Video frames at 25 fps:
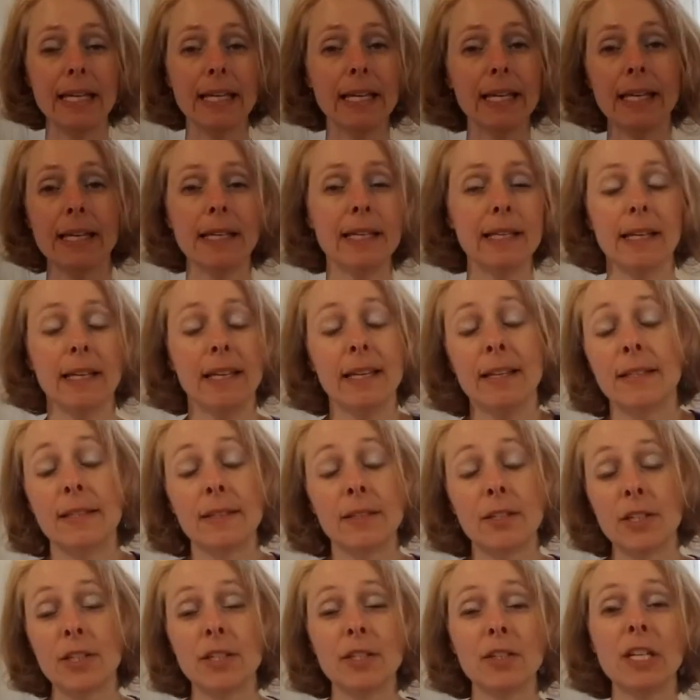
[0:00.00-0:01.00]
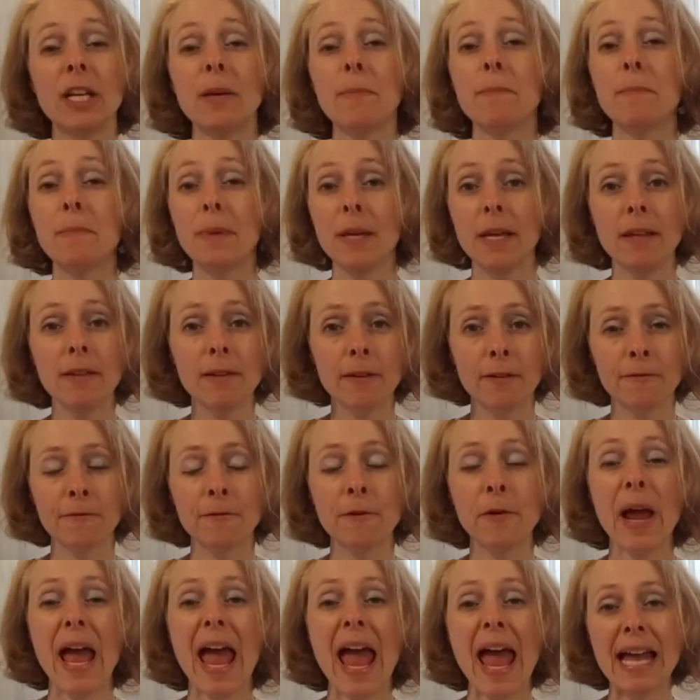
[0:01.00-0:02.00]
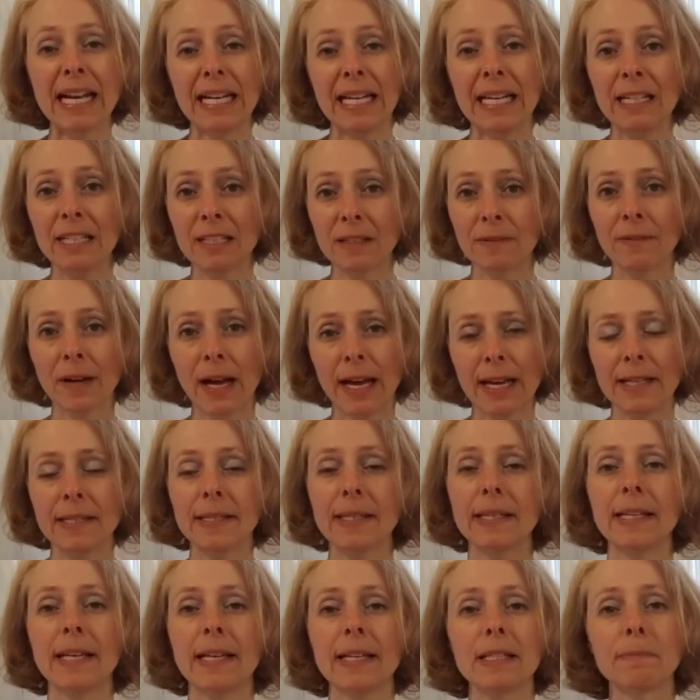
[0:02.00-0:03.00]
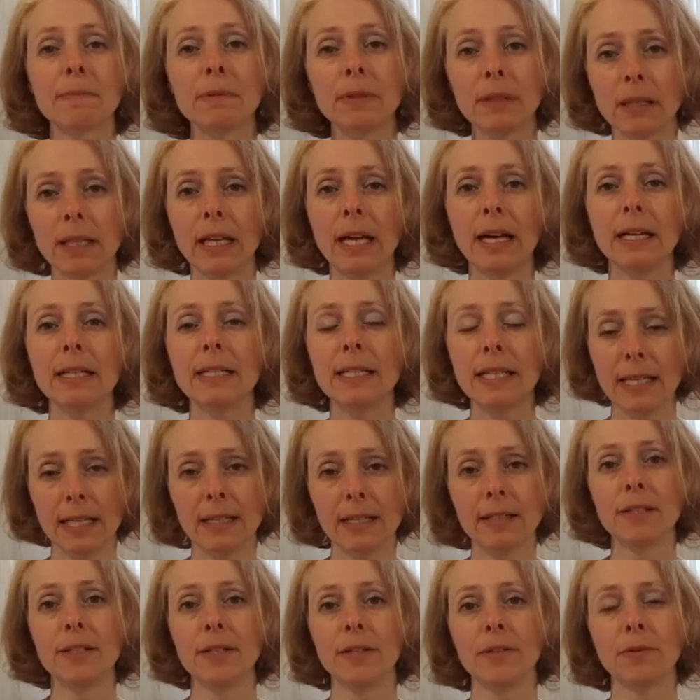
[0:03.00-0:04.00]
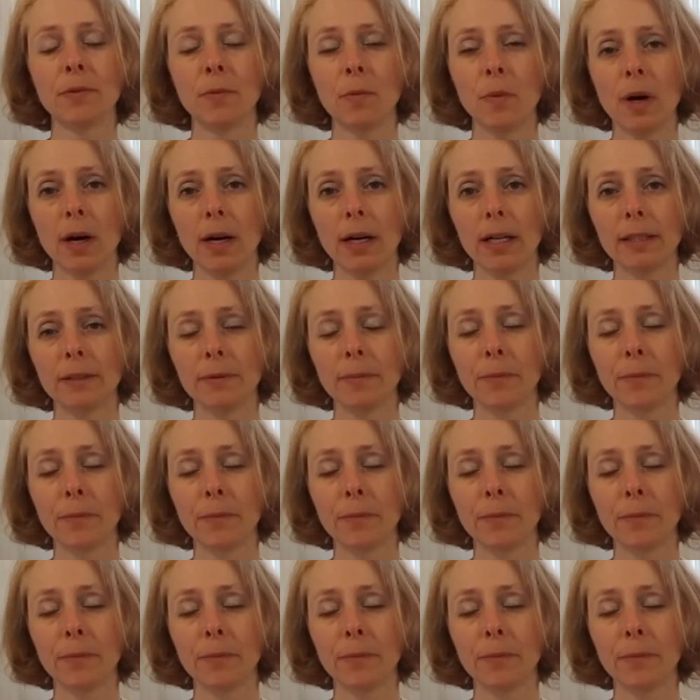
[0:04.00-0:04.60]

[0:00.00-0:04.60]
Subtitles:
is just going to be there for any device that gets plugged into the wall.